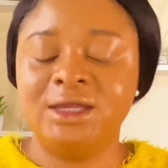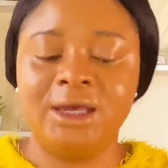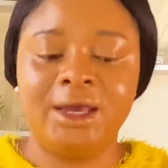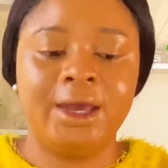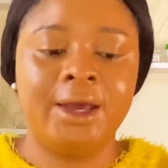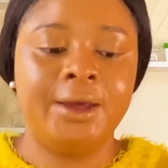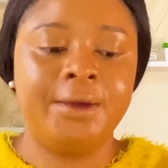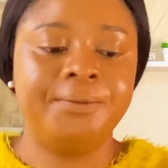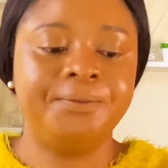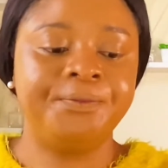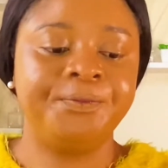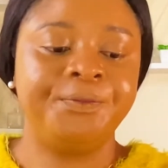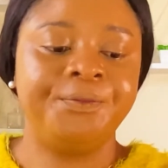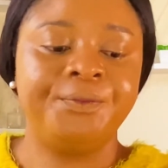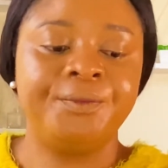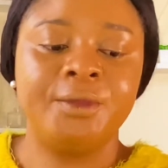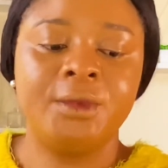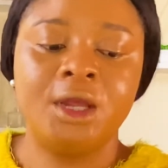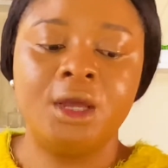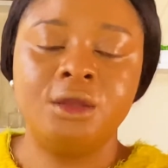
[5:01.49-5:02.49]
Yeah,
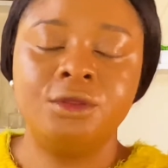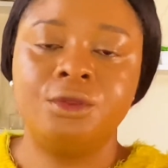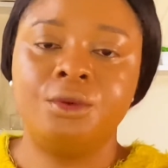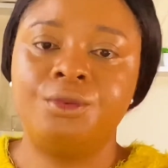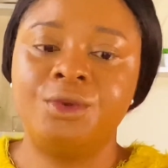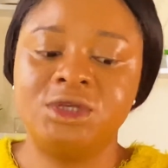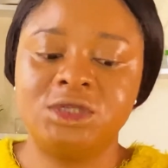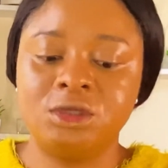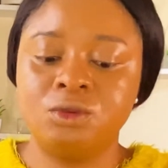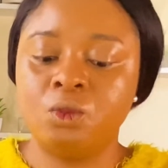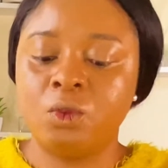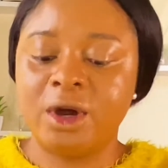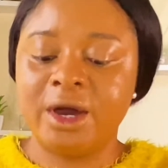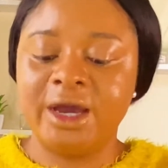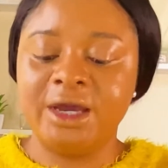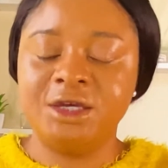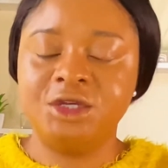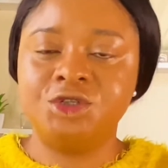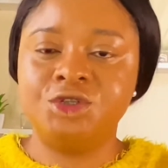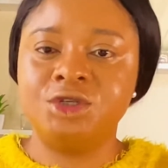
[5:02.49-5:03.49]
the reason why
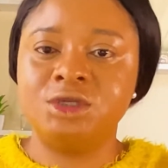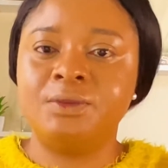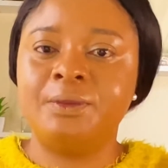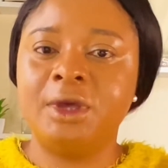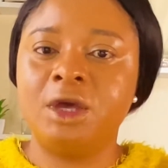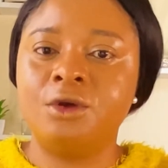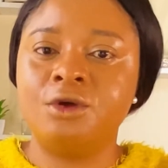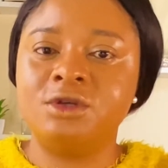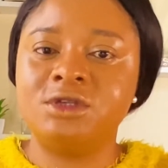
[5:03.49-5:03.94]
is just because I